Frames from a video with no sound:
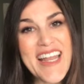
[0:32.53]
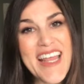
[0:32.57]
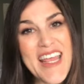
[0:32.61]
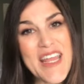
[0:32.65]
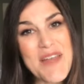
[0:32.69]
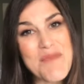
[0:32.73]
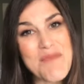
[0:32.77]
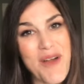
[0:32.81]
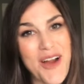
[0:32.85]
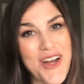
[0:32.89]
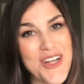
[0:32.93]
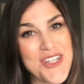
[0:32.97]

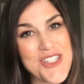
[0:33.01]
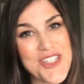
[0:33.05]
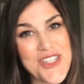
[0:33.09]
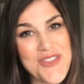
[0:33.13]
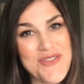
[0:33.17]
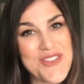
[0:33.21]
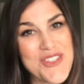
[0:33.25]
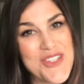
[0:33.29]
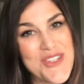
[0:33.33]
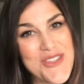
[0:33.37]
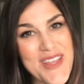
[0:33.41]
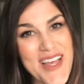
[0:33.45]
in March
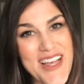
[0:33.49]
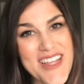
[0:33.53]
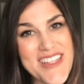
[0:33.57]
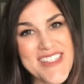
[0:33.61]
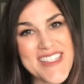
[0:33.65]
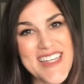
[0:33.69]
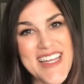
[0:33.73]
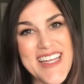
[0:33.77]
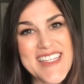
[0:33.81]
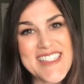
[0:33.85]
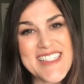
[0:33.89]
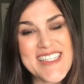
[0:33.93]
of
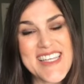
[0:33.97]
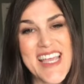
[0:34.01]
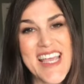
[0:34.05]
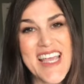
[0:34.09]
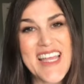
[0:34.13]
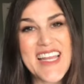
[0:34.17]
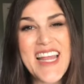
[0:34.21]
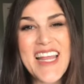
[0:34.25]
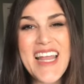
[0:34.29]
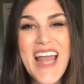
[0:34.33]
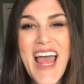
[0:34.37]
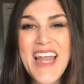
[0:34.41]

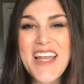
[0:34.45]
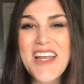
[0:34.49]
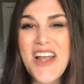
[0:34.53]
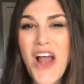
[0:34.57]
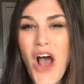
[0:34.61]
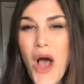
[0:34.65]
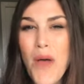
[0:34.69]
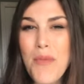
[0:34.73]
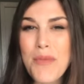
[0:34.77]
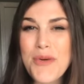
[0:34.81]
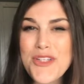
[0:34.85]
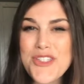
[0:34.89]
2018 and had an
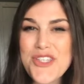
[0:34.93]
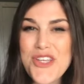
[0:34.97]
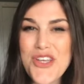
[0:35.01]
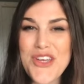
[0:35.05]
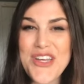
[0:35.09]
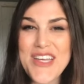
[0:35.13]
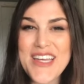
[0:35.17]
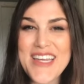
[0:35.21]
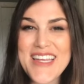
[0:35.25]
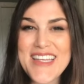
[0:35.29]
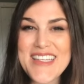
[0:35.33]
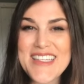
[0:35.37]

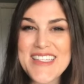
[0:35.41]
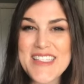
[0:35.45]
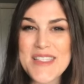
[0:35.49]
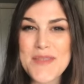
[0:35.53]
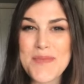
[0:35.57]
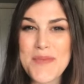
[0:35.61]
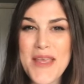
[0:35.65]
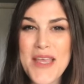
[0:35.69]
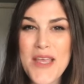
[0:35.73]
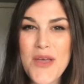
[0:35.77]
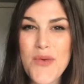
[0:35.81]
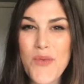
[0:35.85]
opportunity to
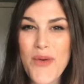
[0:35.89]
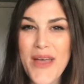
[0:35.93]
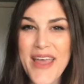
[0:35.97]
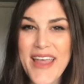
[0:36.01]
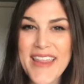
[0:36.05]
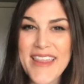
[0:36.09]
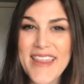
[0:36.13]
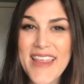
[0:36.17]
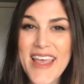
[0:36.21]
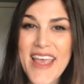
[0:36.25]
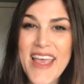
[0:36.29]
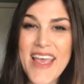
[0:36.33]
speak with